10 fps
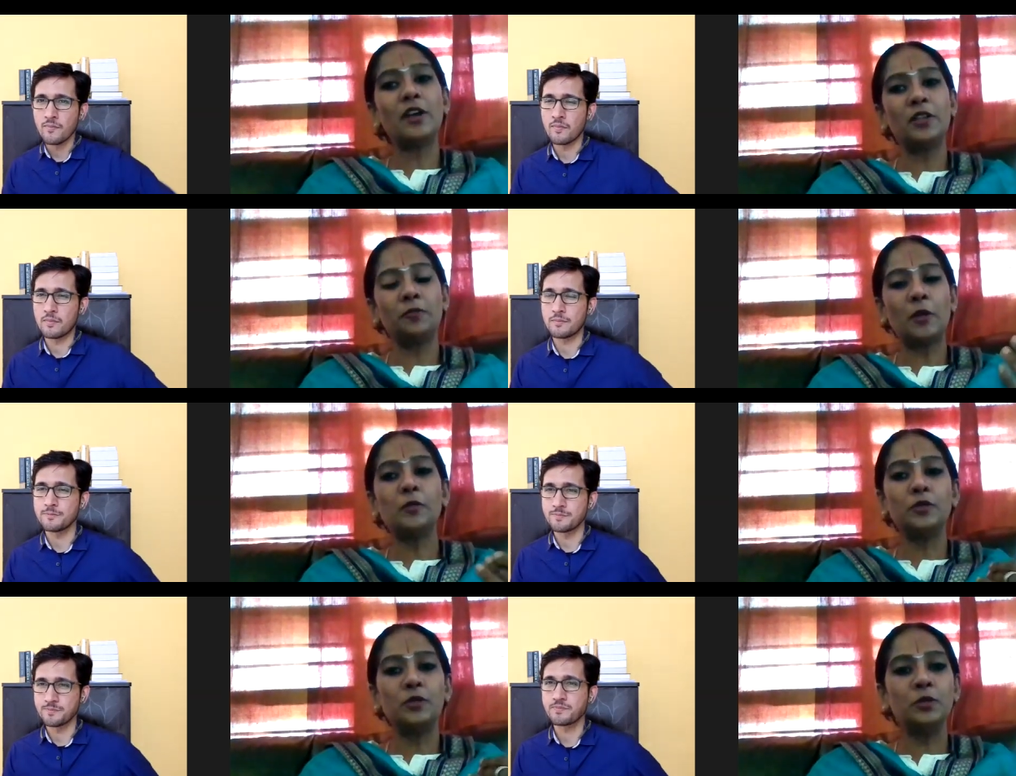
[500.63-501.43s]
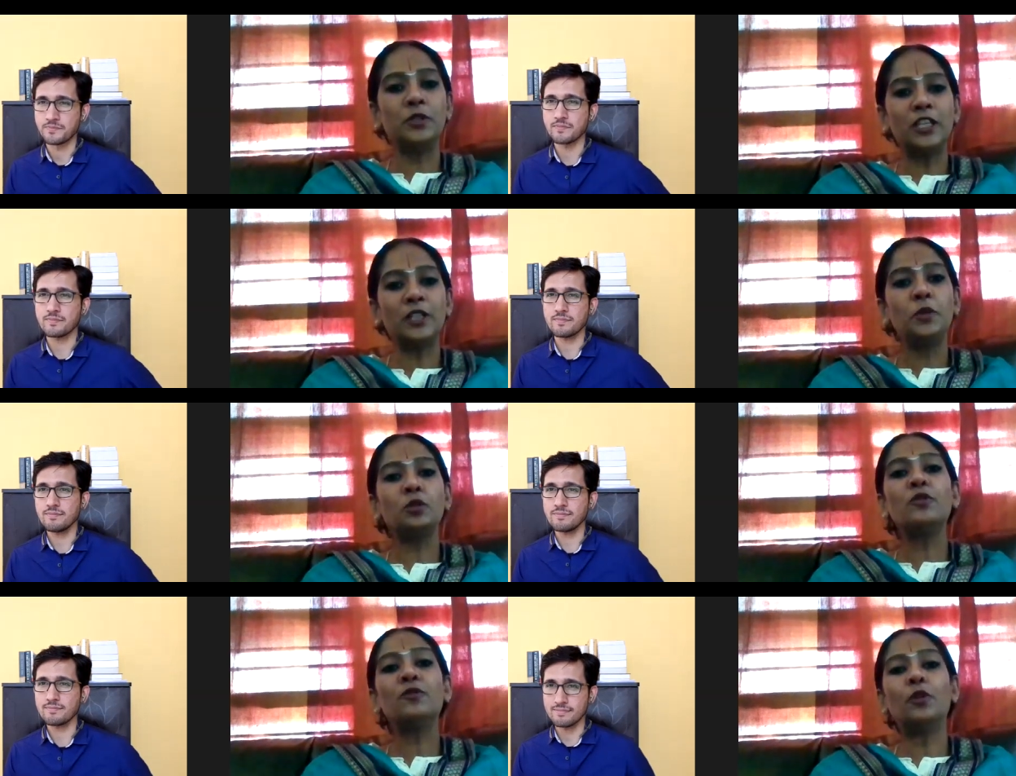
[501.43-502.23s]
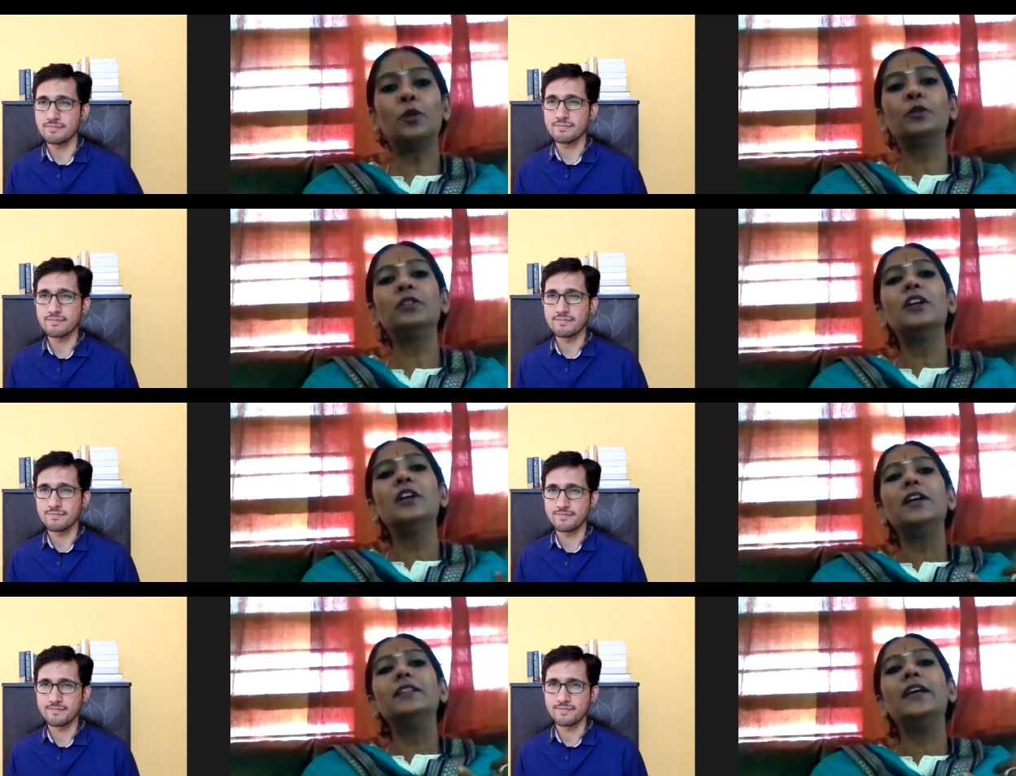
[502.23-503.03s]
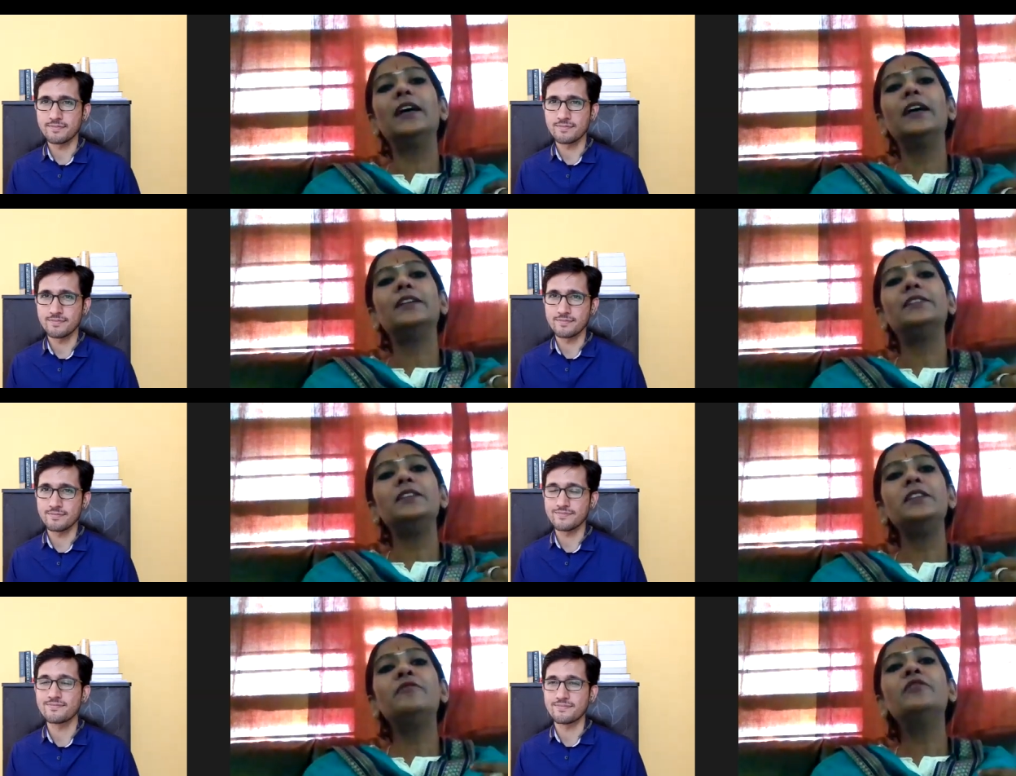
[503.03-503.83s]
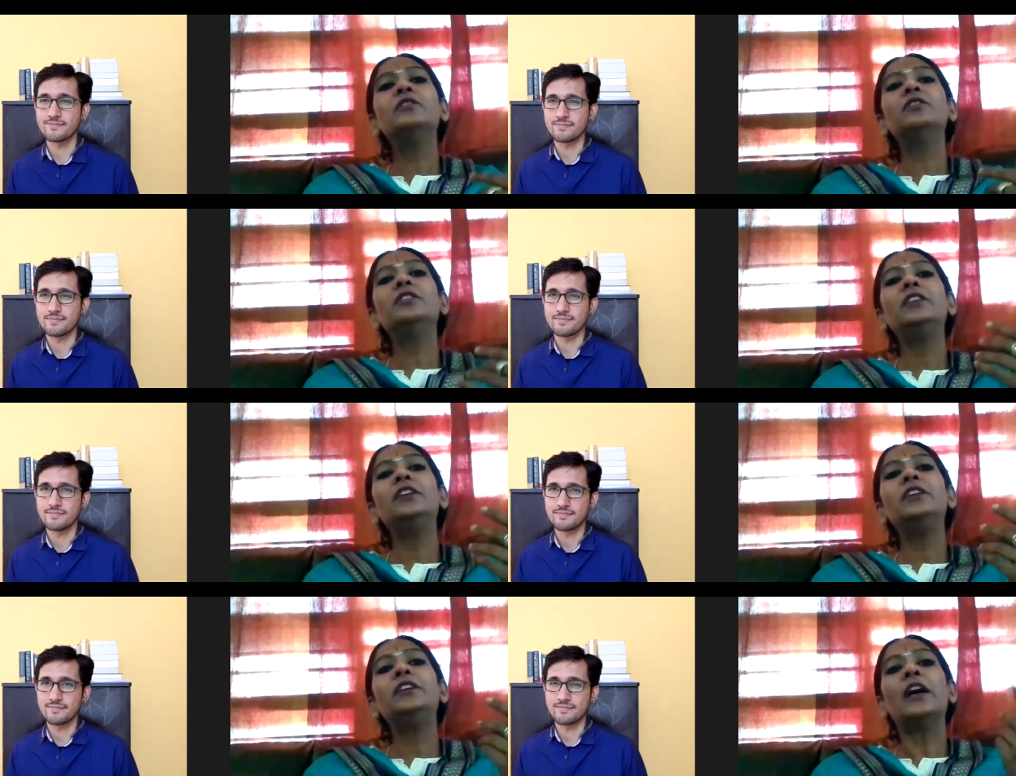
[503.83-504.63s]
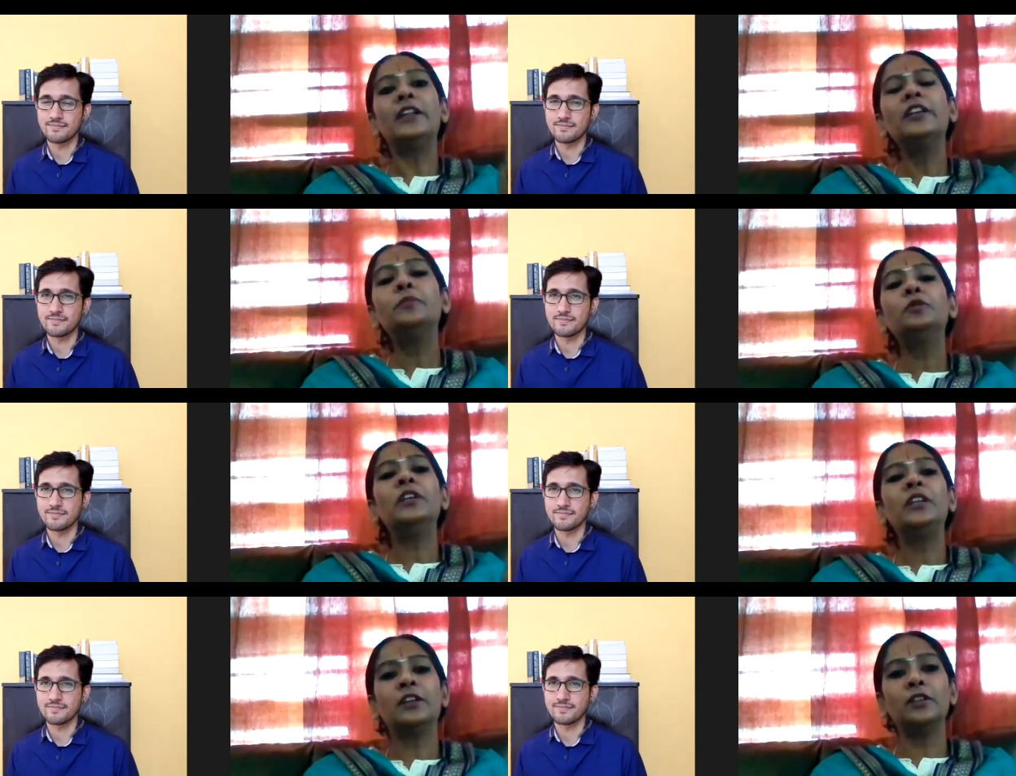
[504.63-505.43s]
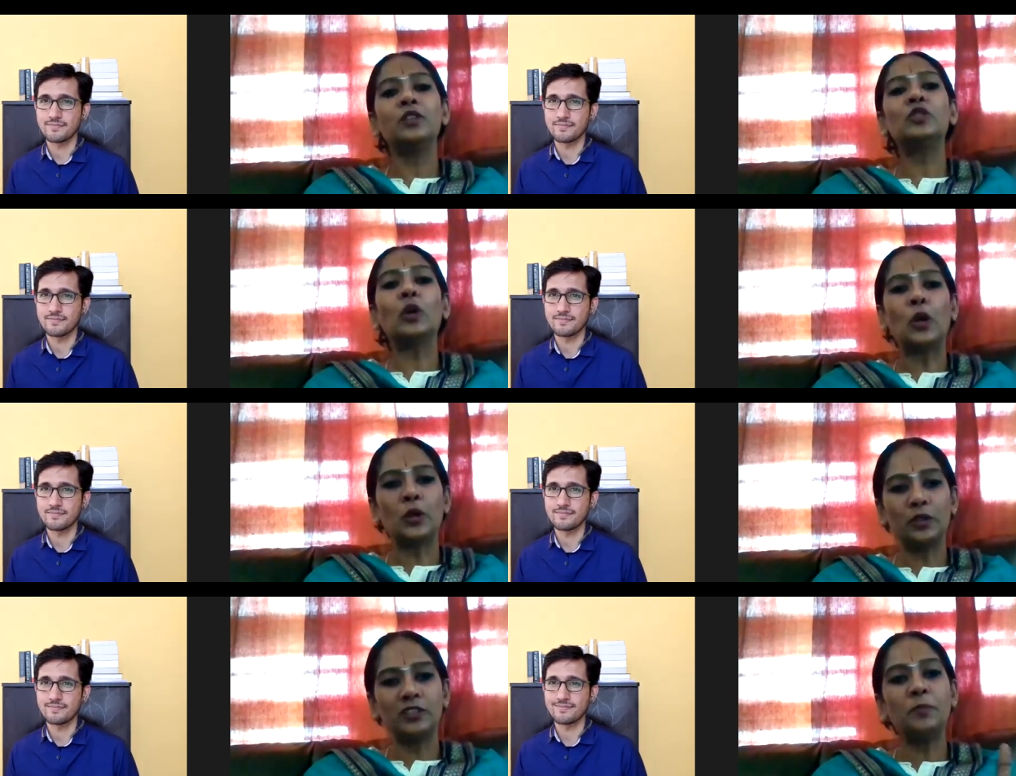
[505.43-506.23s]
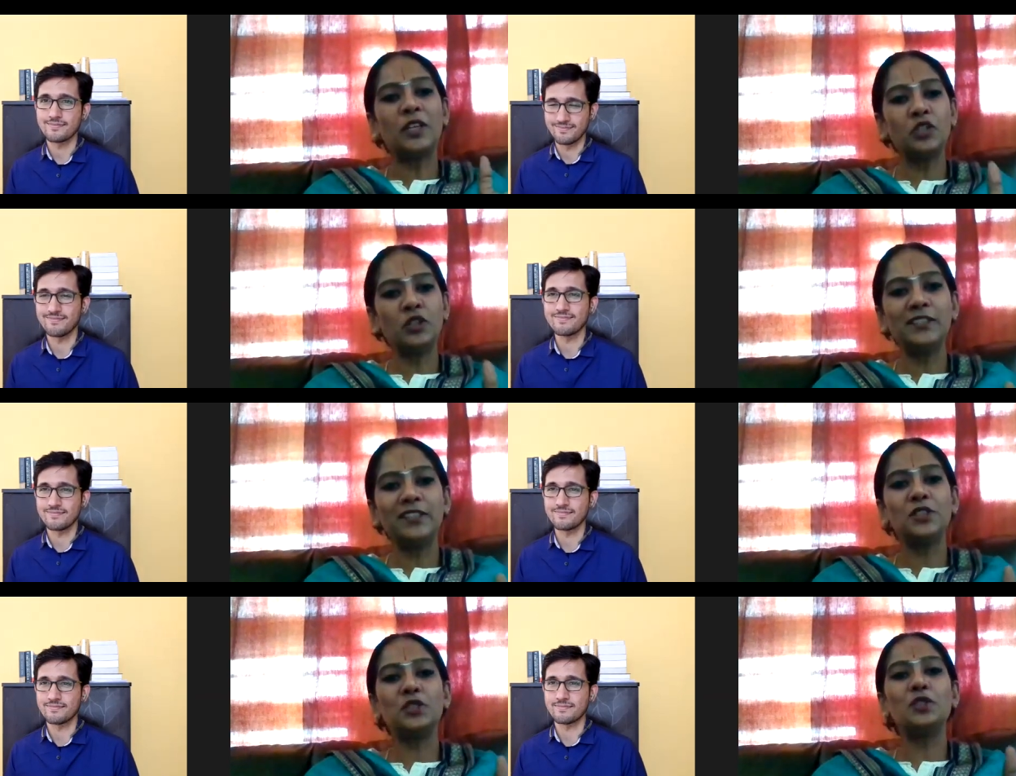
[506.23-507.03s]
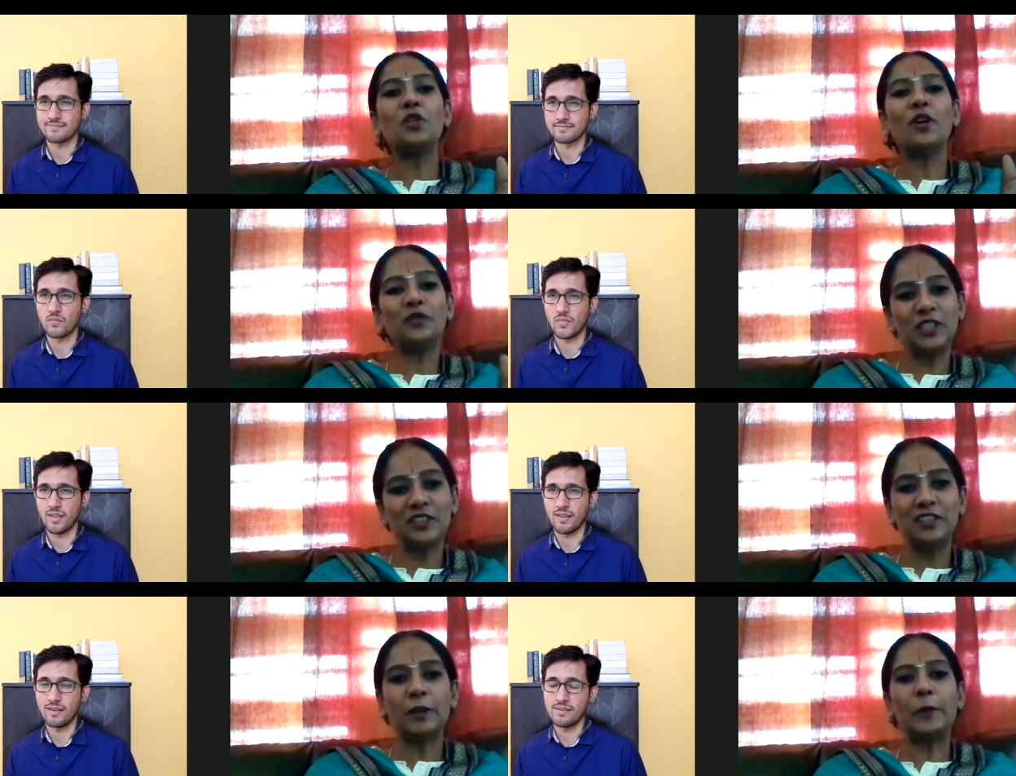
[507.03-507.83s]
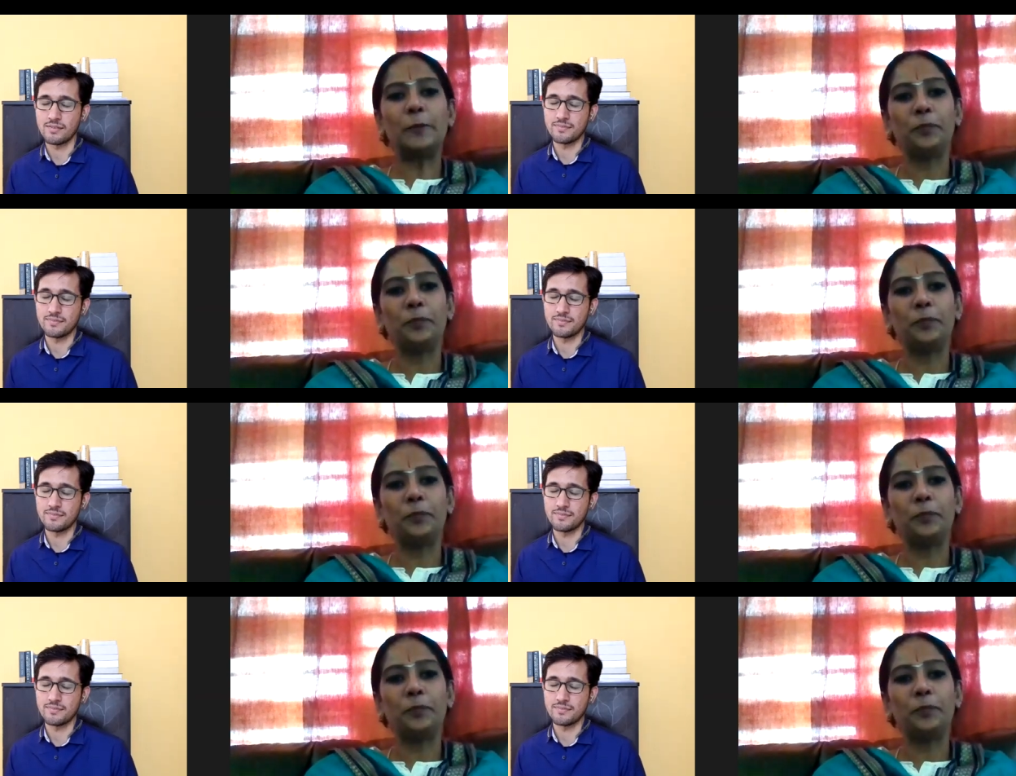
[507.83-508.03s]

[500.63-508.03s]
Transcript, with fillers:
Speaker 1: I remember you telling me on the phone that even the Alai Pute Kanna song, the picturization of Satya.